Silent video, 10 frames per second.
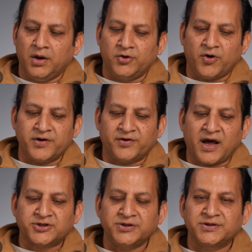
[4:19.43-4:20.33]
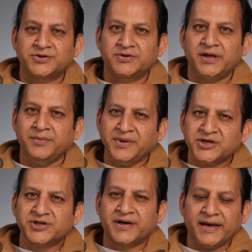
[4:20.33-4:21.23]
Your introduction should
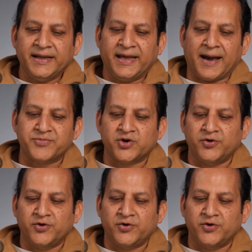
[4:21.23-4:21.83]
immediately capture